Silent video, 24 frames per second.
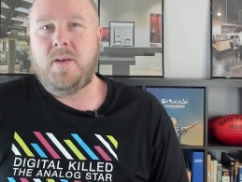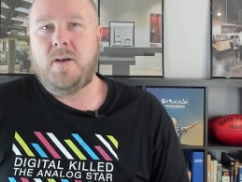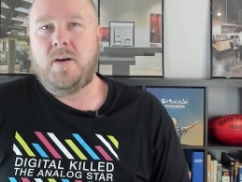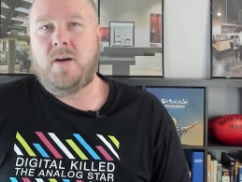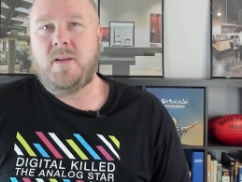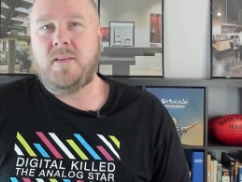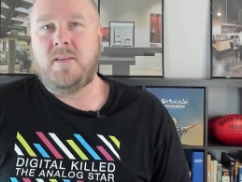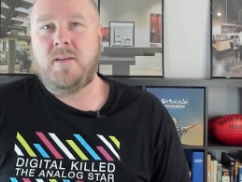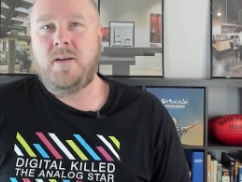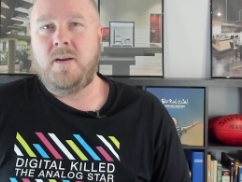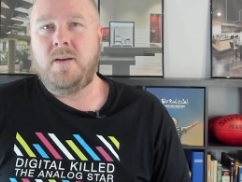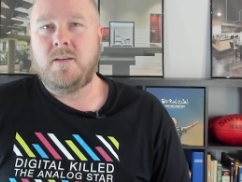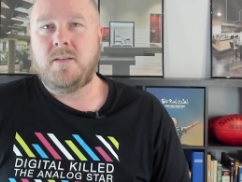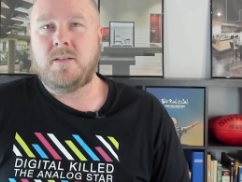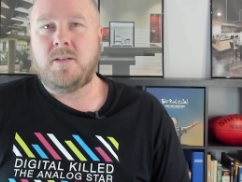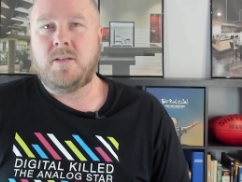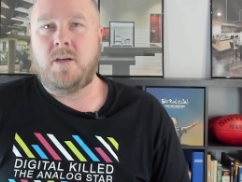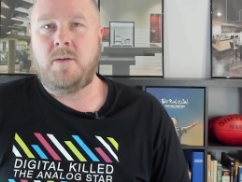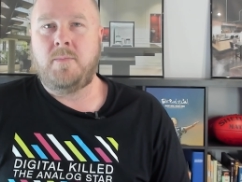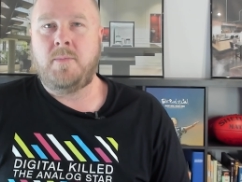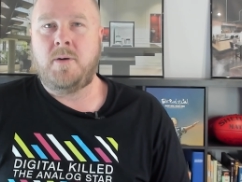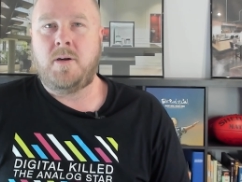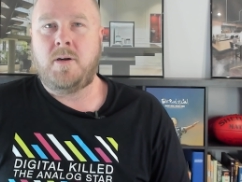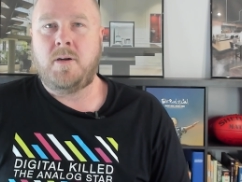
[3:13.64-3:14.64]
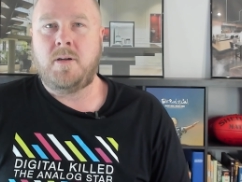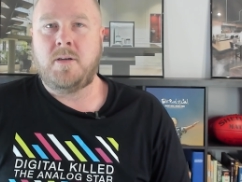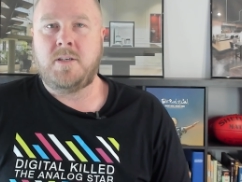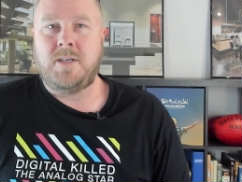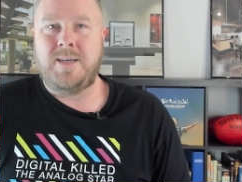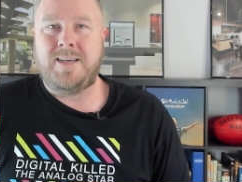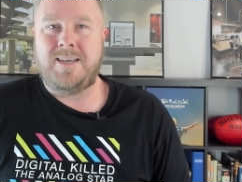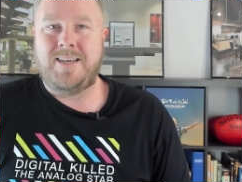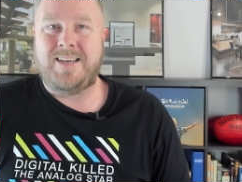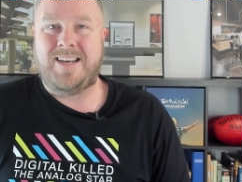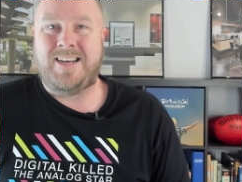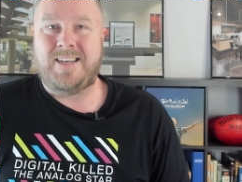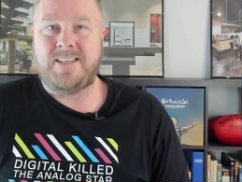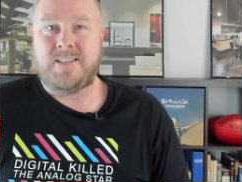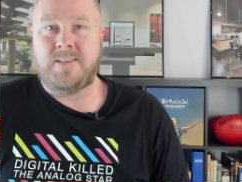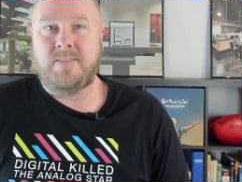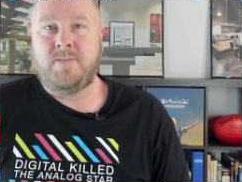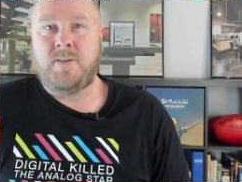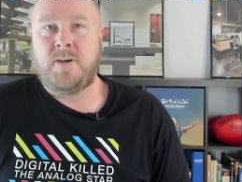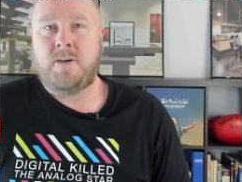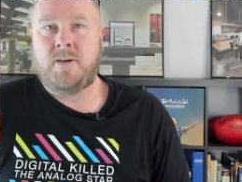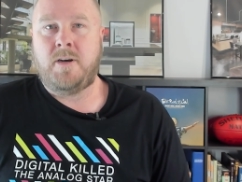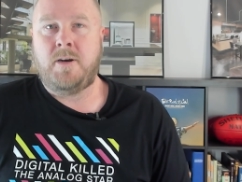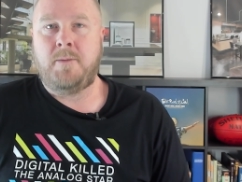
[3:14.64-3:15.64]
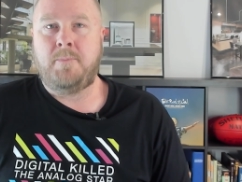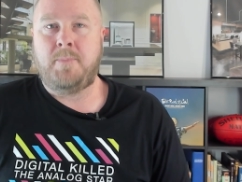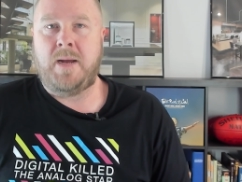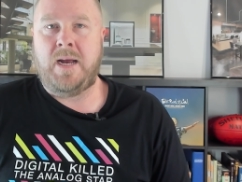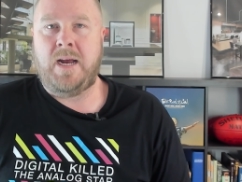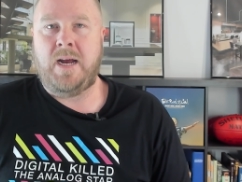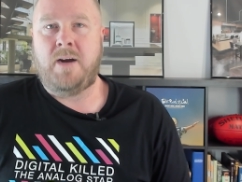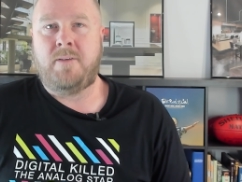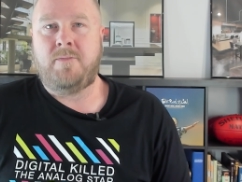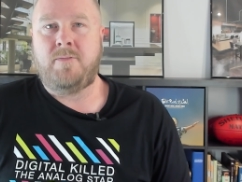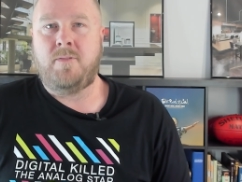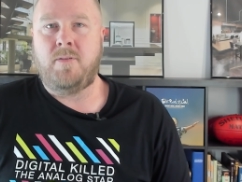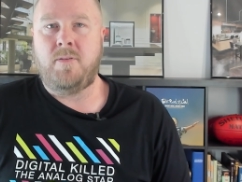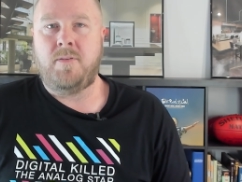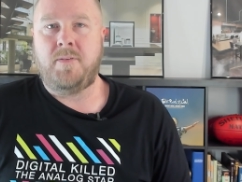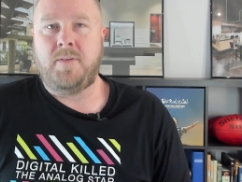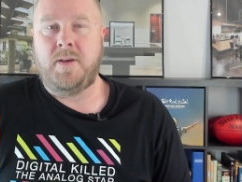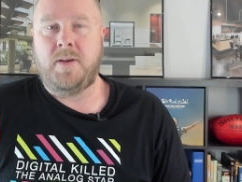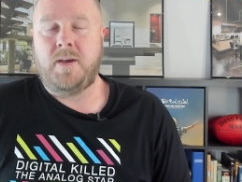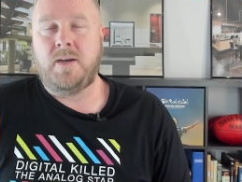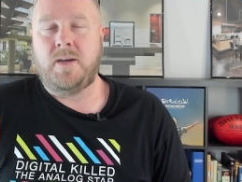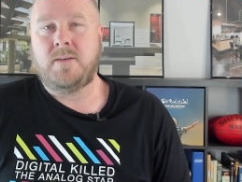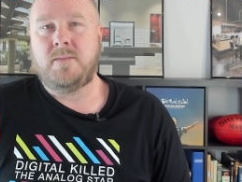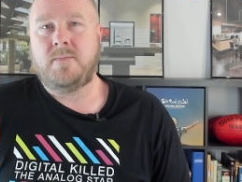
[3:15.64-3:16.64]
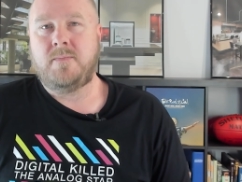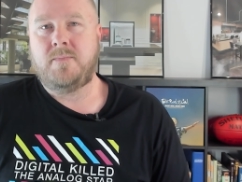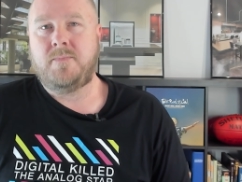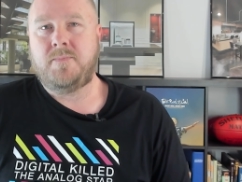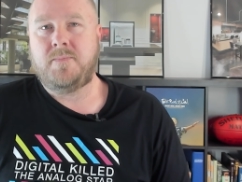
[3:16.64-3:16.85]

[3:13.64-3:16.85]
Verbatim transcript: I think terminology has a very powerful thing.